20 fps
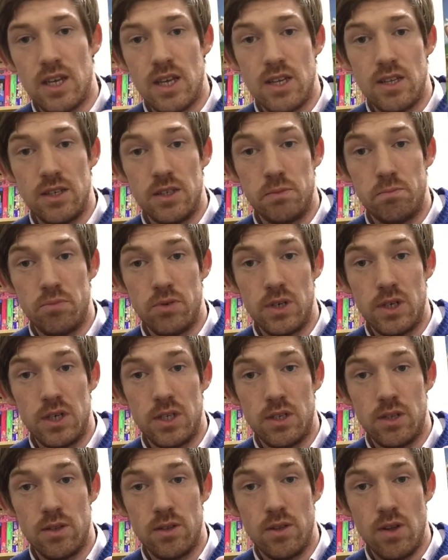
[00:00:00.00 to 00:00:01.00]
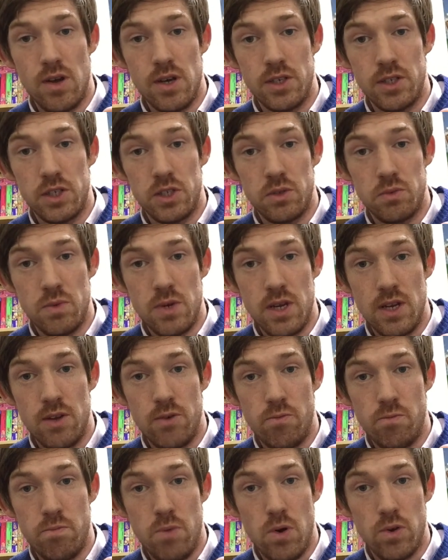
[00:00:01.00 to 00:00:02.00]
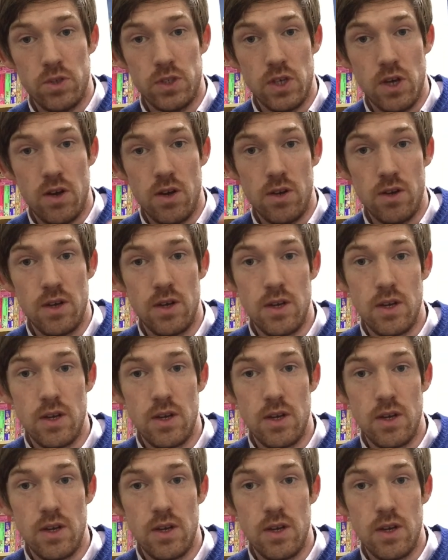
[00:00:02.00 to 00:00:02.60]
and it's pretty nice, sweet little box art.